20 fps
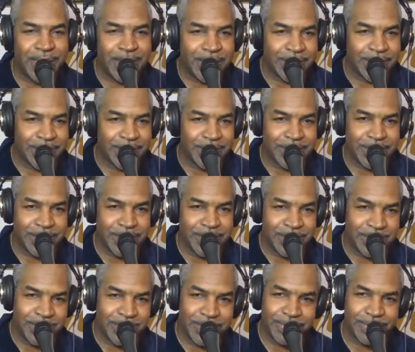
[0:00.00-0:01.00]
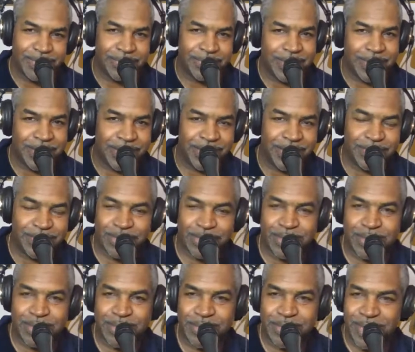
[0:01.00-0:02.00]
You can do the various
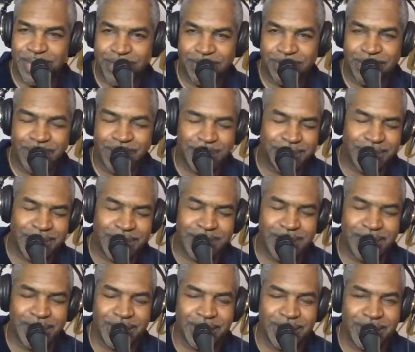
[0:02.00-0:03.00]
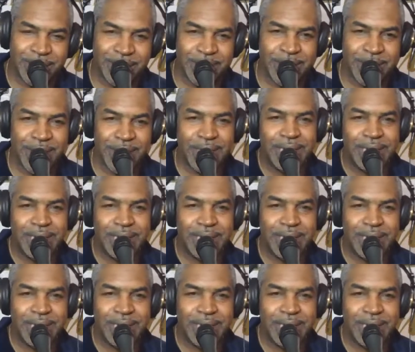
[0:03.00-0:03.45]
forms of direct messaging,